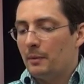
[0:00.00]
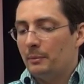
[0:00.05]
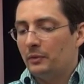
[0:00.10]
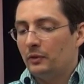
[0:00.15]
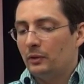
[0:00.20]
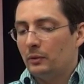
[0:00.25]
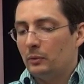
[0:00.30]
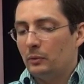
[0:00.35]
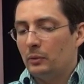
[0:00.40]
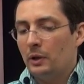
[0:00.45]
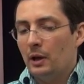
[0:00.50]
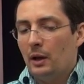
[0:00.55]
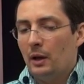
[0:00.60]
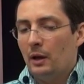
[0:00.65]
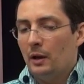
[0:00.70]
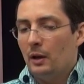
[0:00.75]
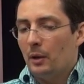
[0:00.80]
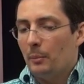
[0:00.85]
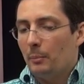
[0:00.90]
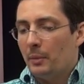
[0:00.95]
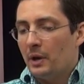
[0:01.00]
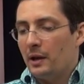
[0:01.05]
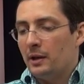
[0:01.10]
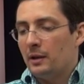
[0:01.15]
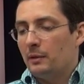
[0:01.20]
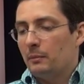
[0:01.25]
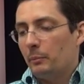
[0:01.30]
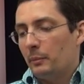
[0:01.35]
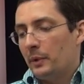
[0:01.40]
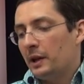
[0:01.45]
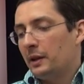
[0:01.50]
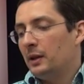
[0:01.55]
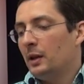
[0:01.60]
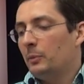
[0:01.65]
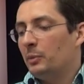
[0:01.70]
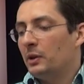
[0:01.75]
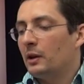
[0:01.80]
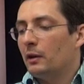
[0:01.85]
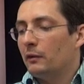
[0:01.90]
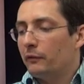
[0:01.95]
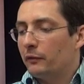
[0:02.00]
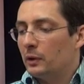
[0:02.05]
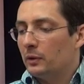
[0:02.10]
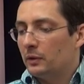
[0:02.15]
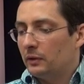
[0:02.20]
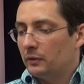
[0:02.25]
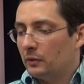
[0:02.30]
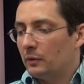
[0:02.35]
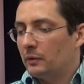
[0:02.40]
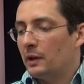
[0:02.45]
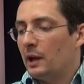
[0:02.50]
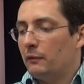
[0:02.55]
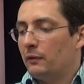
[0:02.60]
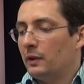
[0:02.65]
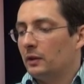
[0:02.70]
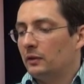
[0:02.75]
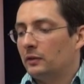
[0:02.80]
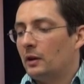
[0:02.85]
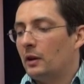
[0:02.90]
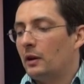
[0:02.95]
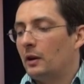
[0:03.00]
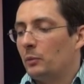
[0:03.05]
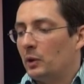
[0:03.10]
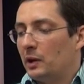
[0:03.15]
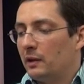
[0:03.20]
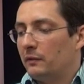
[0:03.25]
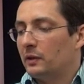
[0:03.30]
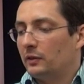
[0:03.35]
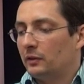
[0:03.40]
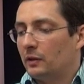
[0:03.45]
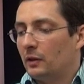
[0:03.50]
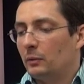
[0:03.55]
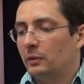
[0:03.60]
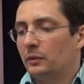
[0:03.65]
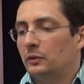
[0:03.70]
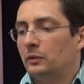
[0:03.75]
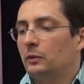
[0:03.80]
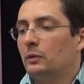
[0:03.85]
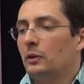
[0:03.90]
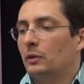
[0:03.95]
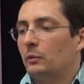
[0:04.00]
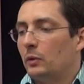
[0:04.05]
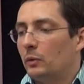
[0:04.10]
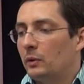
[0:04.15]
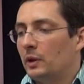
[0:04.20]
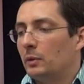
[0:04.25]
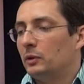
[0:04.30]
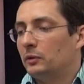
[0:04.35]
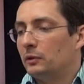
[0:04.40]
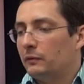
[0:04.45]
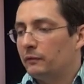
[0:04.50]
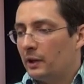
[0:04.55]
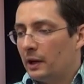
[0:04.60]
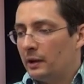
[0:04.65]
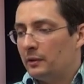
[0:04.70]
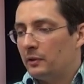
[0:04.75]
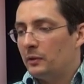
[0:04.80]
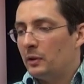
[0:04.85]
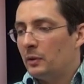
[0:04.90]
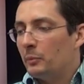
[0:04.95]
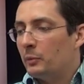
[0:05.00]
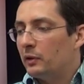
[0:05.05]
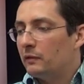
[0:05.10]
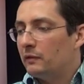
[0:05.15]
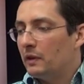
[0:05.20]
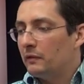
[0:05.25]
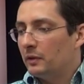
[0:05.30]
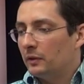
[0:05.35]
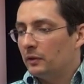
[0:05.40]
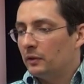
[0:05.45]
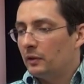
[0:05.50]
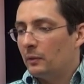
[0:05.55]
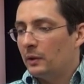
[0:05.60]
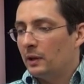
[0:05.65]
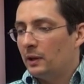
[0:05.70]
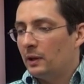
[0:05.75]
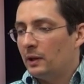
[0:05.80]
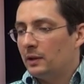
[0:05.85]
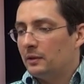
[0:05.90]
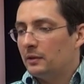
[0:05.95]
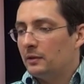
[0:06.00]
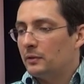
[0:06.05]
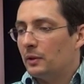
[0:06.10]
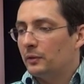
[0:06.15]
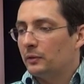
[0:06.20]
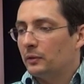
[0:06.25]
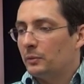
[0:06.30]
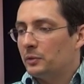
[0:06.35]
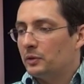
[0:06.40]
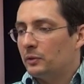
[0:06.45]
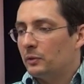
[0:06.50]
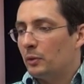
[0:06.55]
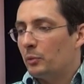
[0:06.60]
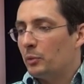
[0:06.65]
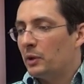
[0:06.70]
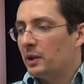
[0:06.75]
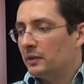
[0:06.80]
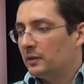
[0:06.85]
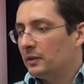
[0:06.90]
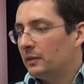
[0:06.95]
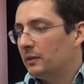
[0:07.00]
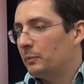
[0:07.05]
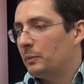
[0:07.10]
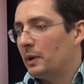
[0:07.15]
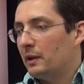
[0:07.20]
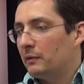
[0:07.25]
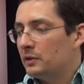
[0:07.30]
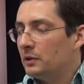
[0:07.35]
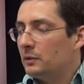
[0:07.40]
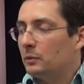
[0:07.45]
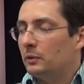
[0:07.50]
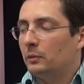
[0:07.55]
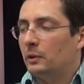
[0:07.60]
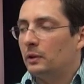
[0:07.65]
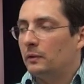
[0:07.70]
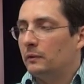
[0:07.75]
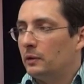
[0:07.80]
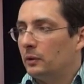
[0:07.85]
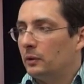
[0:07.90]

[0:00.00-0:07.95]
So by keeping our focus on FXR and what FXR was doing, we were able to find a number of FXR-regulated transcriptional repressors, and MafG was one of